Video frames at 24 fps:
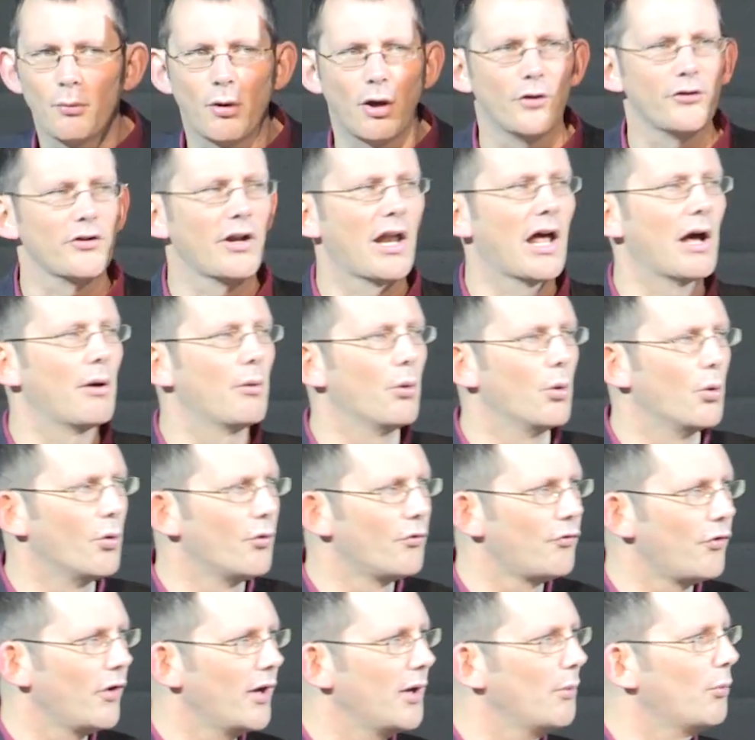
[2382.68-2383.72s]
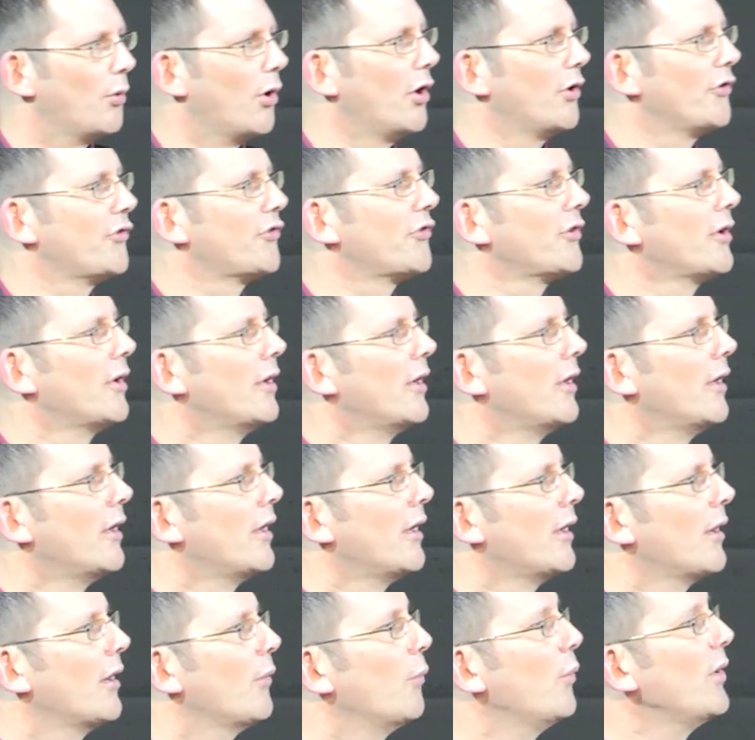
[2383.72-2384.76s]
it was and how awful it was,
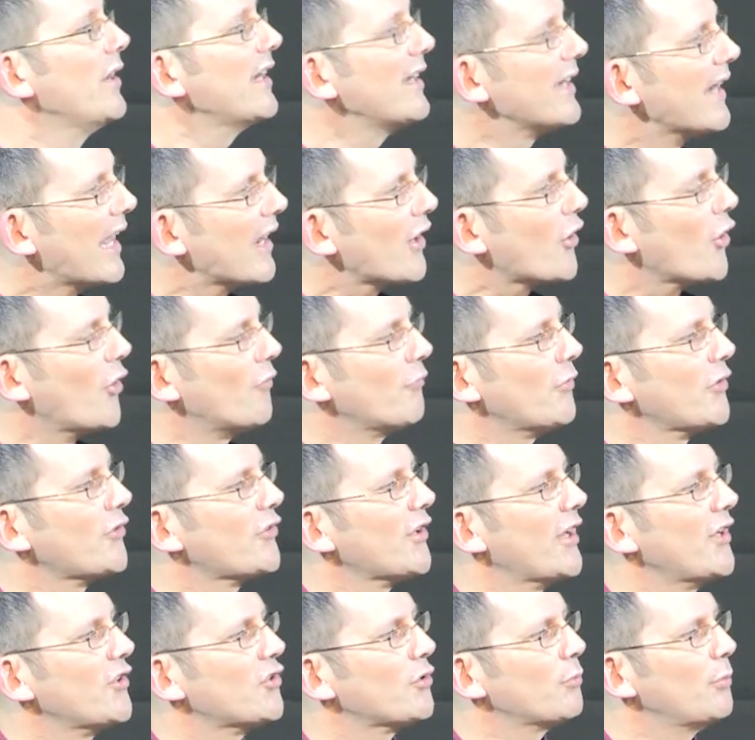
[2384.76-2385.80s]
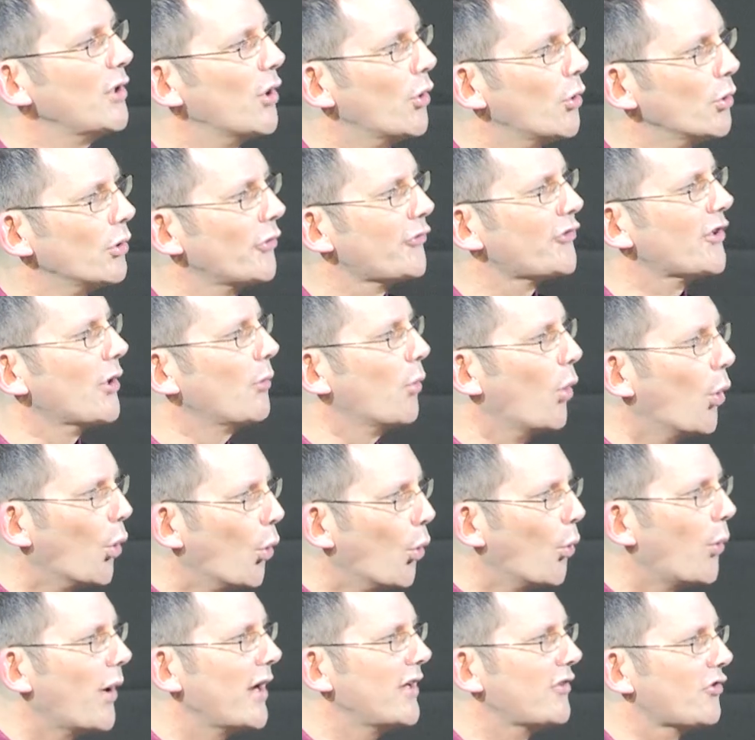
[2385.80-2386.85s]
within that conversation we also
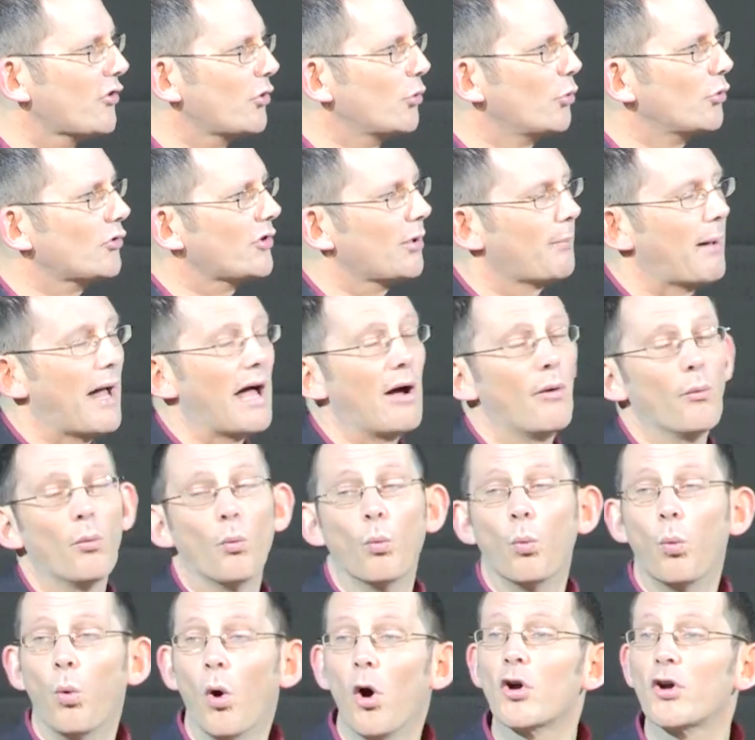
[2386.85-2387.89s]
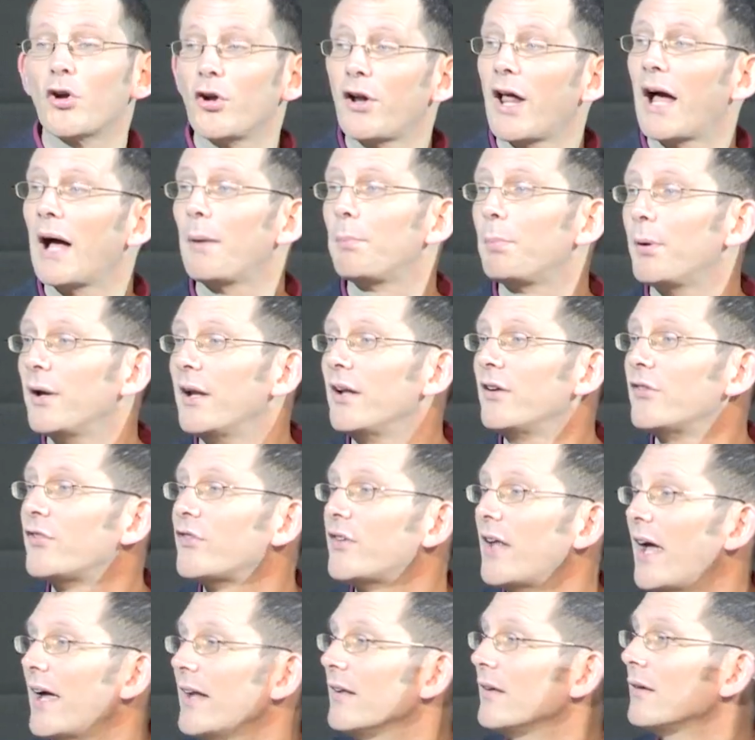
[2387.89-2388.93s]
always talked about what could happen
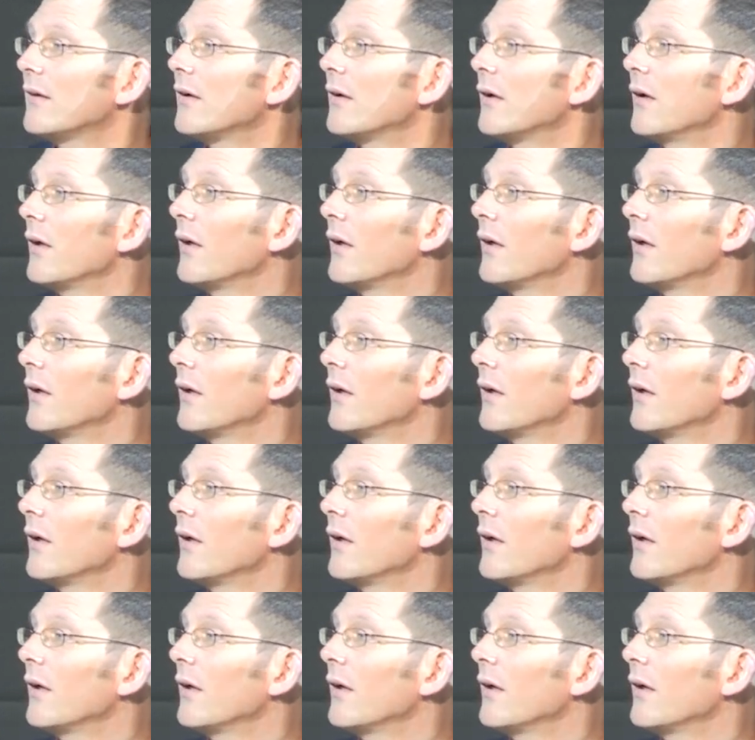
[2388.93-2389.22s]
instead,